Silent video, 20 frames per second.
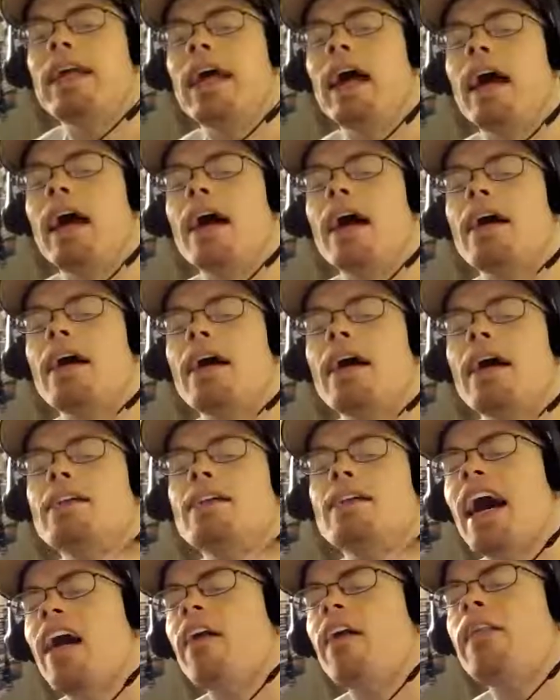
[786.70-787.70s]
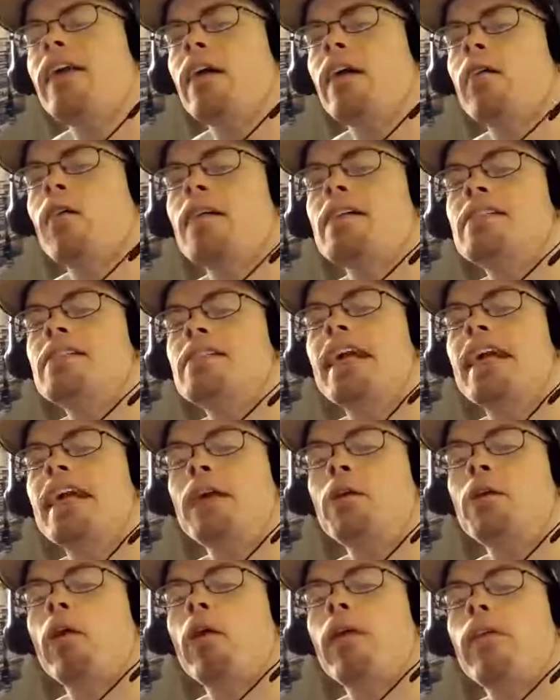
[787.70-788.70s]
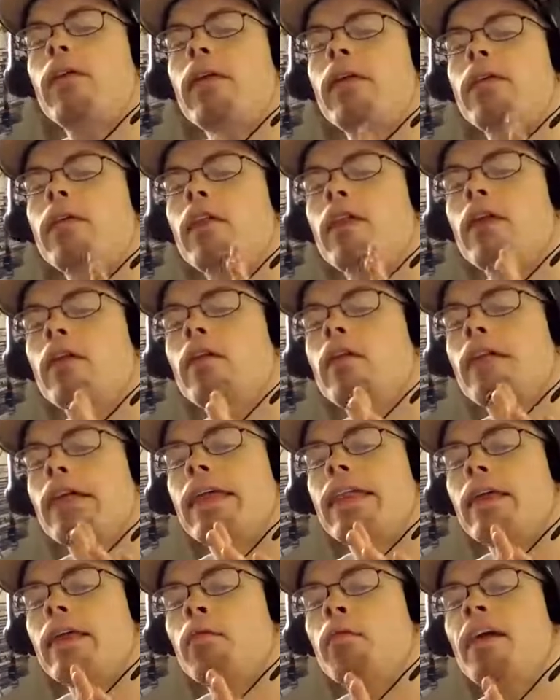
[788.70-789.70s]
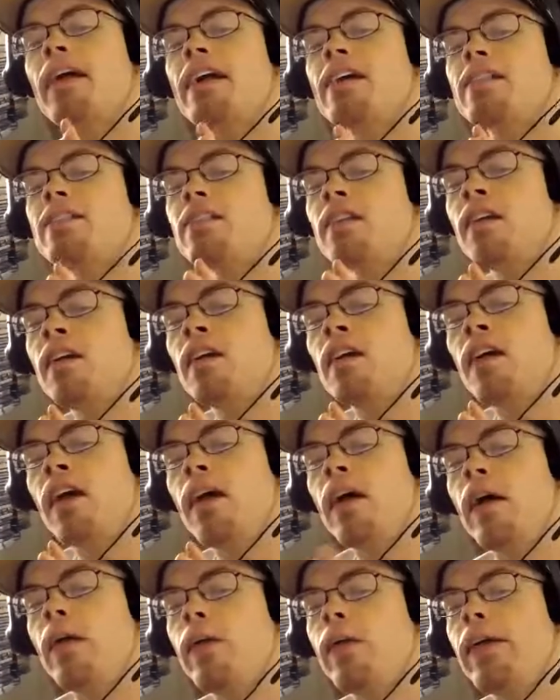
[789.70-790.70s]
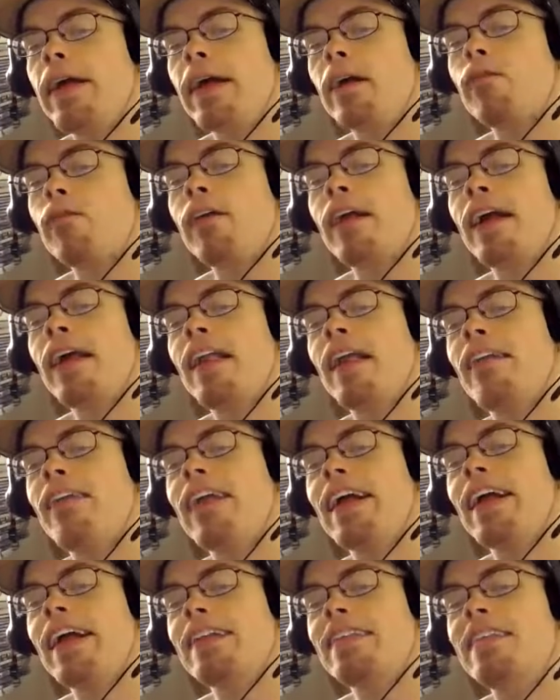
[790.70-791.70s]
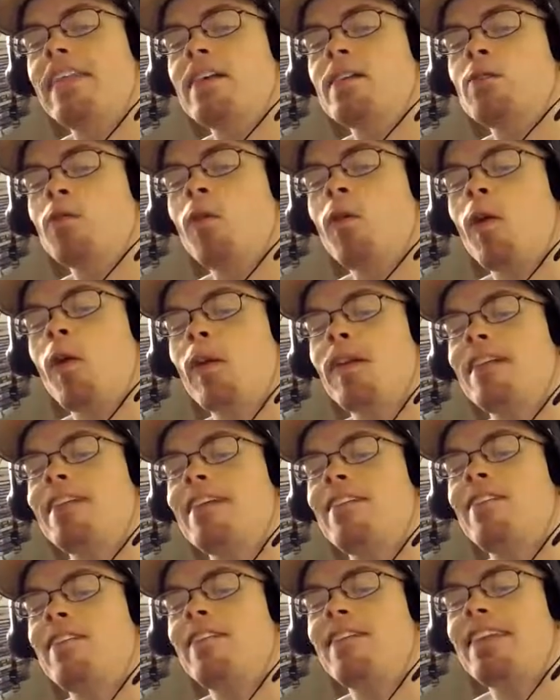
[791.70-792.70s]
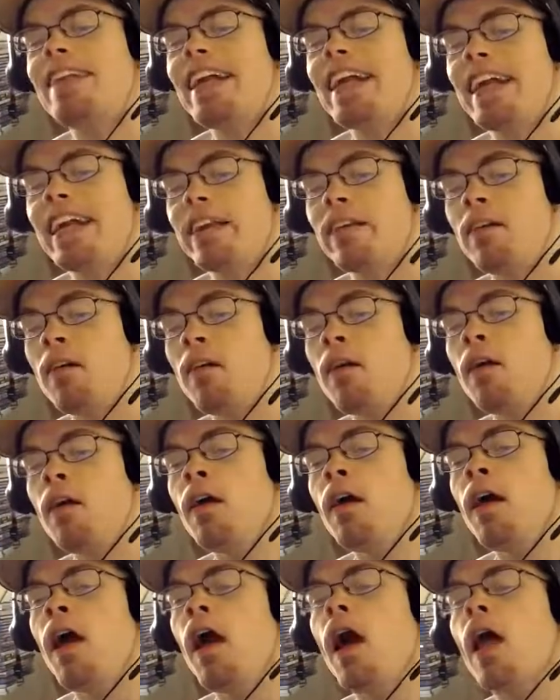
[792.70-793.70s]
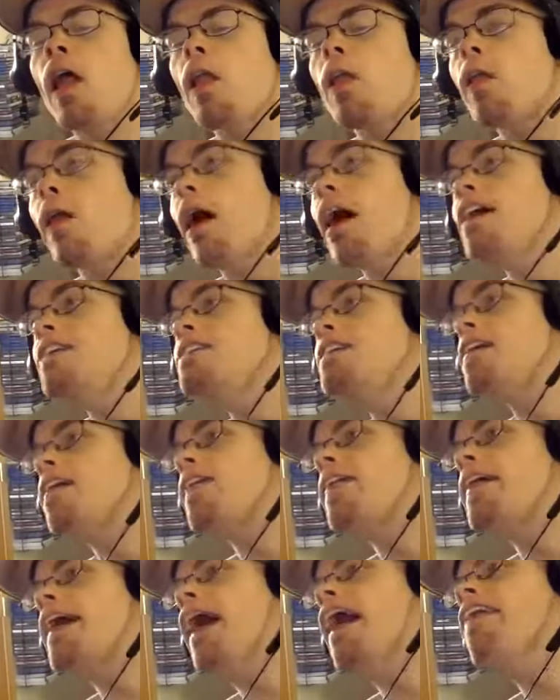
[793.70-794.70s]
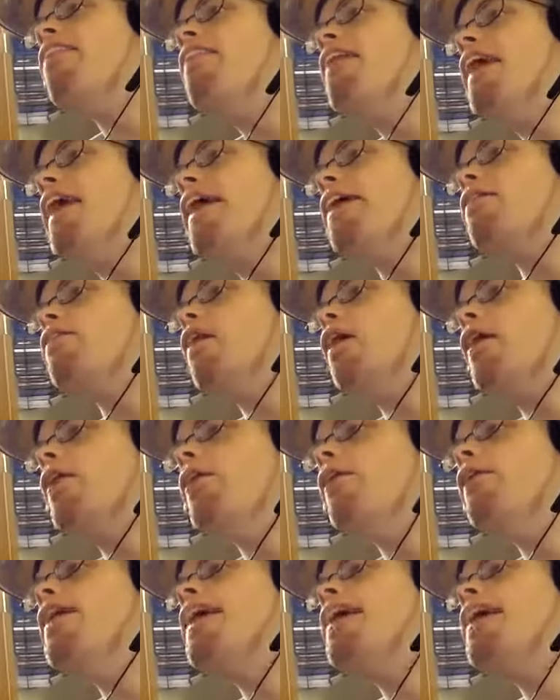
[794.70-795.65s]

taking out of the equation that you are literally the biggest Undertaker fan I think this world has ever seen. Logically, I think Undertaker is